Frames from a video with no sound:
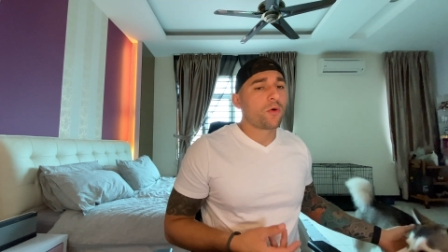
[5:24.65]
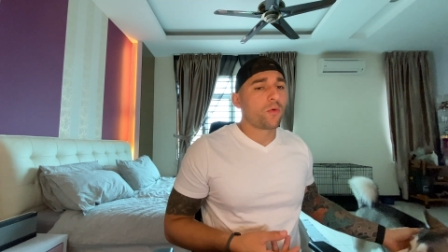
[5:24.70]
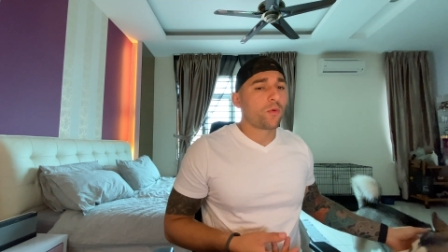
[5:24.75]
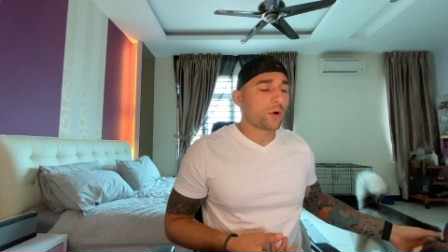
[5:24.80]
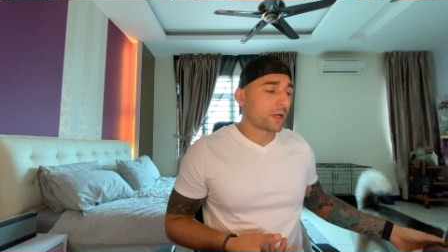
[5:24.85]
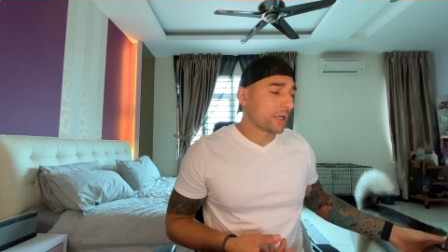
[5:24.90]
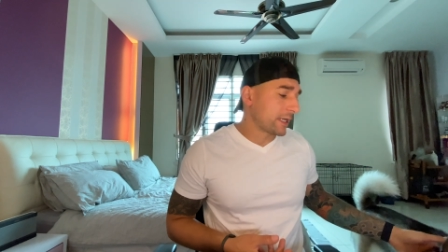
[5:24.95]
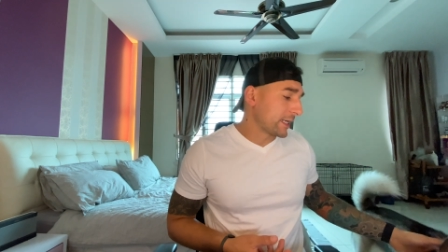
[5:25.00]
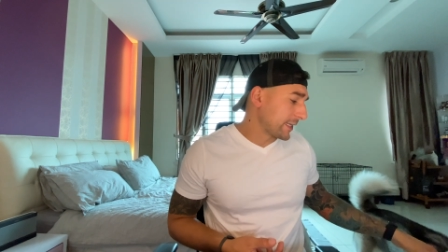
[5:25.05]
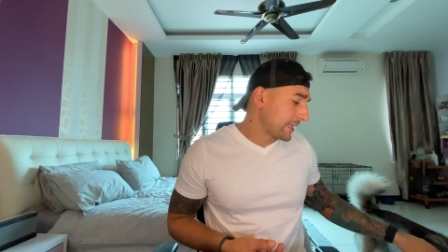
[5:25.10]

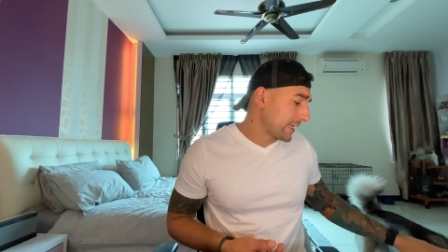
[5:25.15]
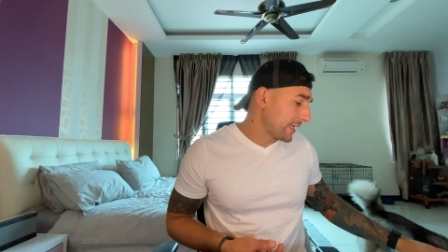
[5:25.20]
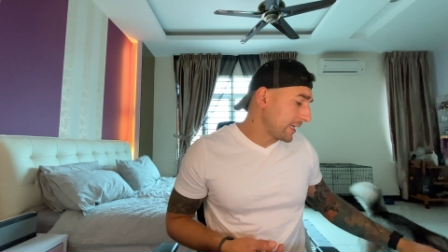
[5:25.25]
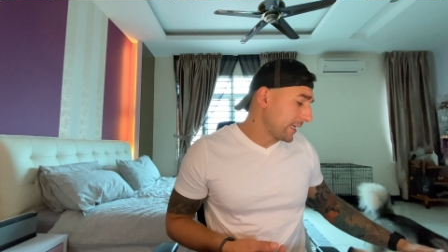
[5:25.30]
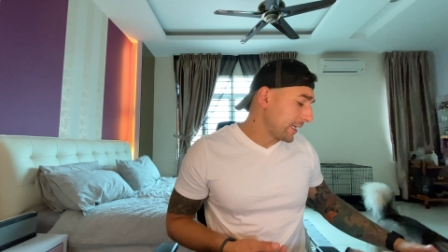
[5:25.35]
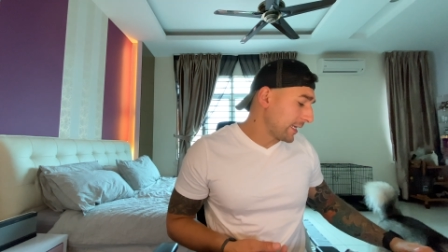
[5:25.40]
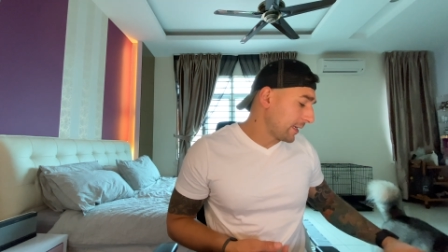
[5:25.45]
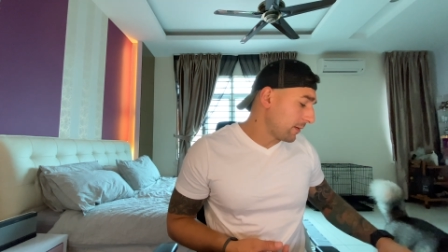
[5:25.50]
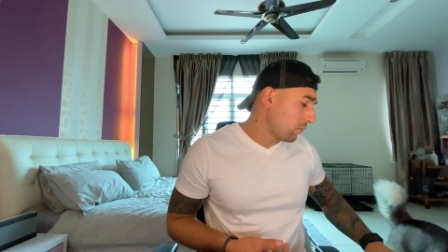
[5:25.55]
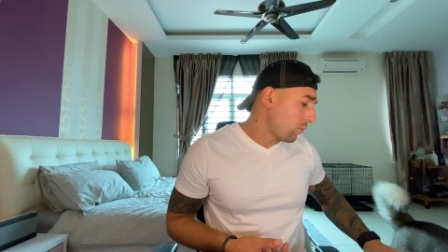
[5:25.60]
we're gonna get
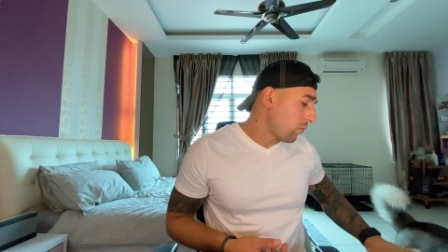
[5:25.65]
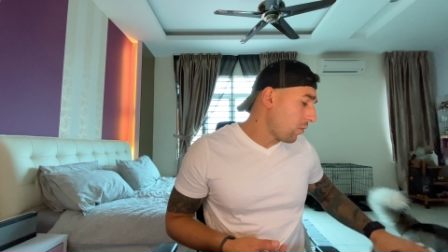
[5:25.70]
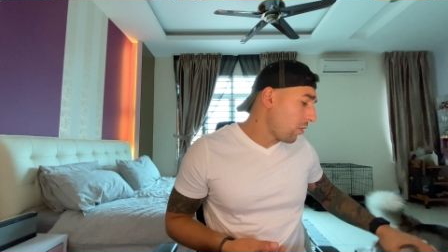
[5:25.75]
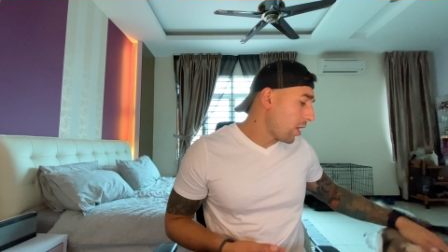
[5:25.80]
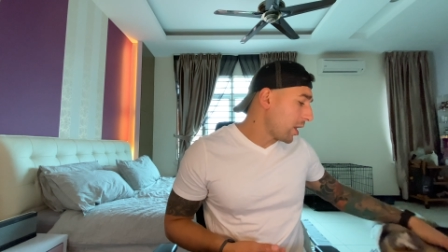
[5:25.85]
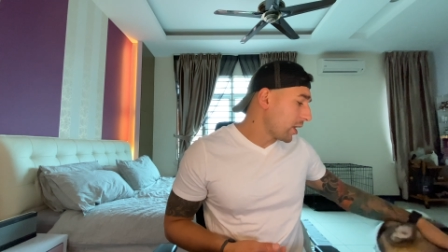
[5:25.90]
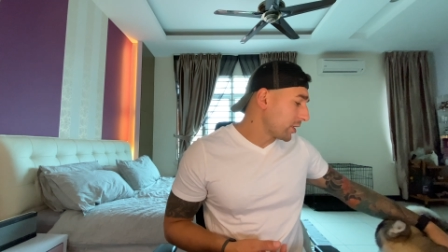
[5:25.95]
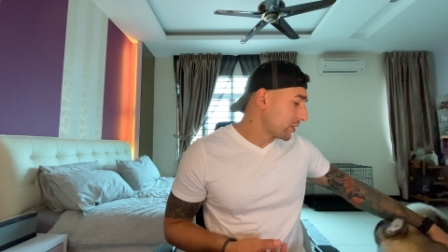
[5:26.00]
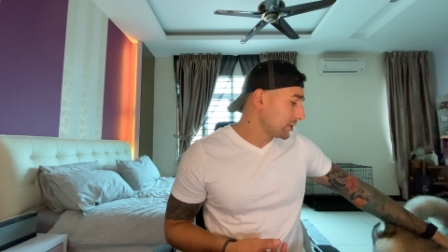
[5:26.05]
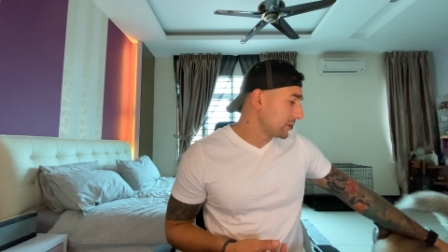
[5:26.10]
him
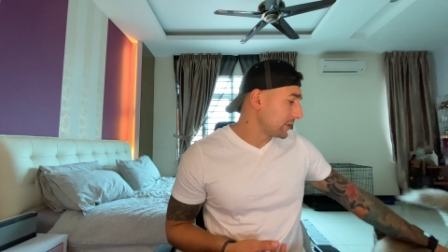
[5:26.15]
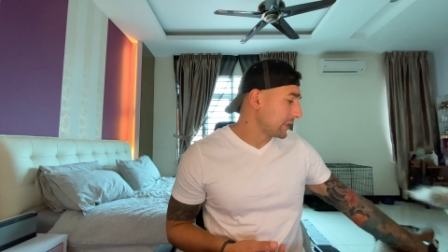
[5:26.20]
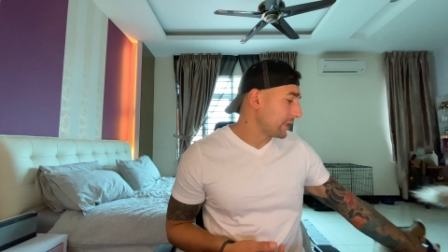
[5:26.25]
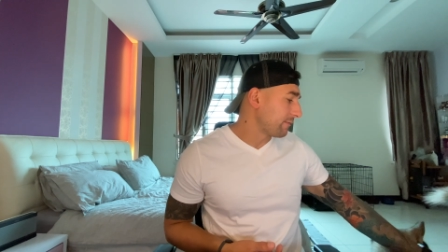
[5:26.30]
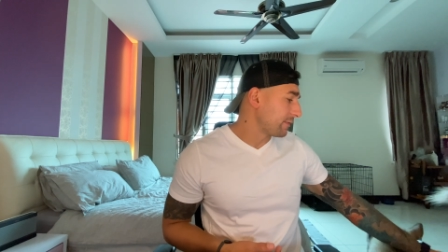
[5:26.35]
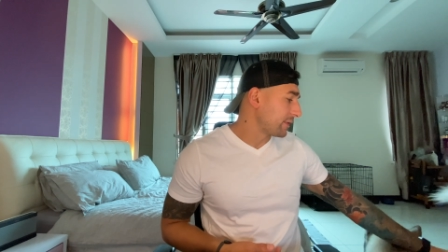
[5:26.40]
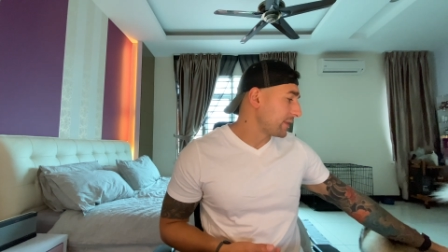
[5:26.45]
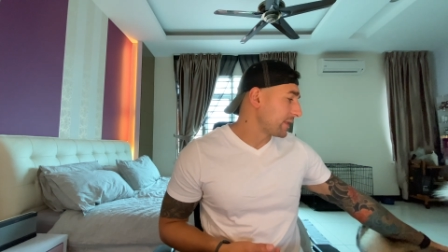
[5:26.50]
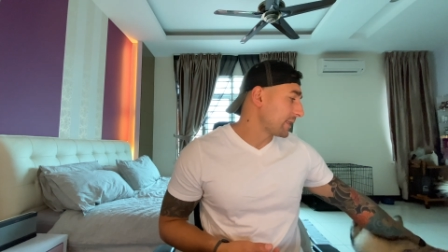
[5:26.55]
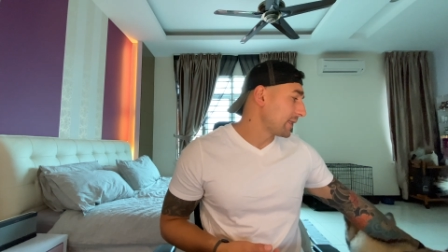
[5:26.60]
washed and
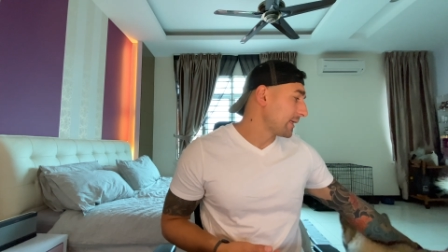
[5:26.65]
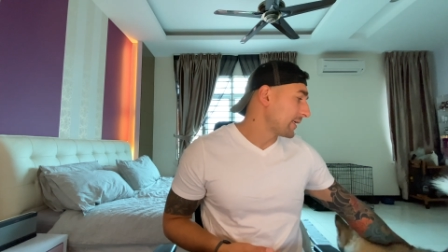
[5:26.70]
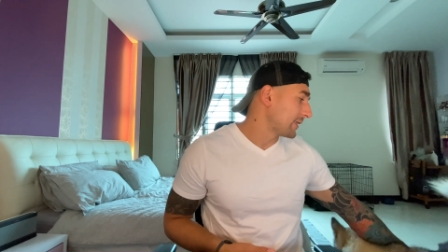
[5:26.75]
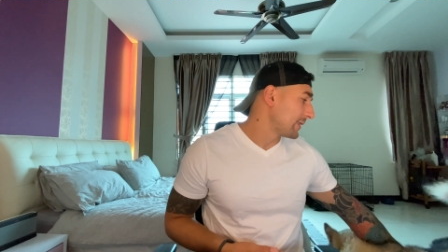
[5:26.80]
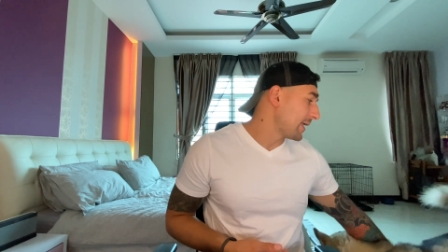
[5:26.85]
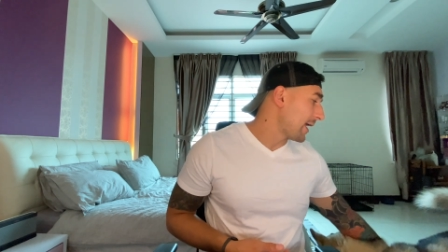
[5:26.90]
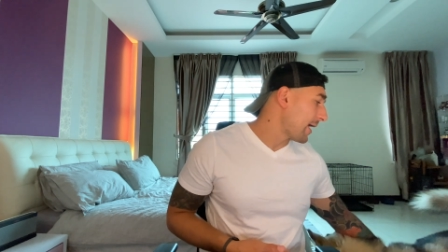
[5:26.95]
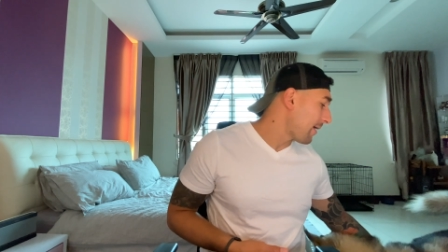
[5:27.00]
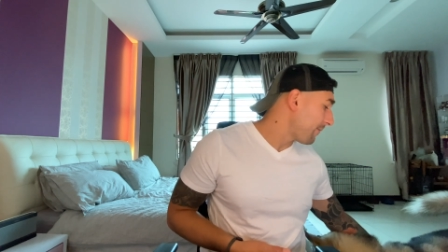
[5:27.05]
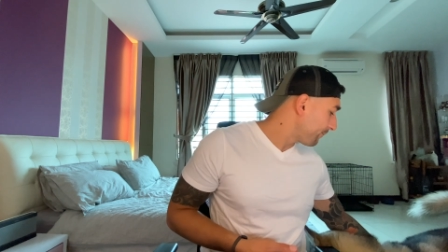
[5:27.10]
everything like
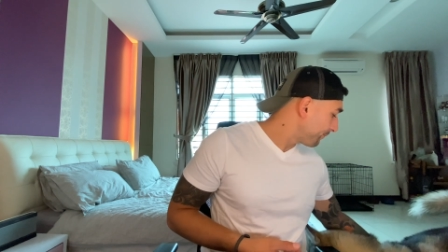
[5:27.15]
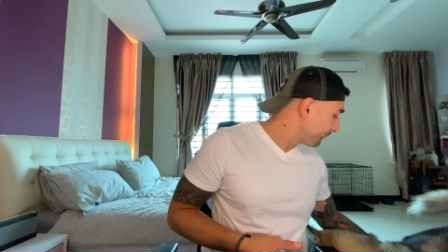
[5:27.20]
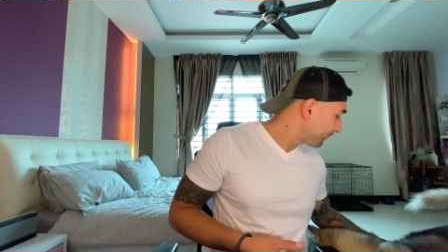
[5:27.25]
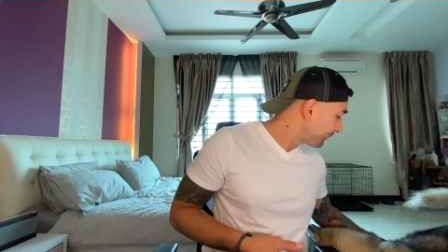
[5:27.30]
that.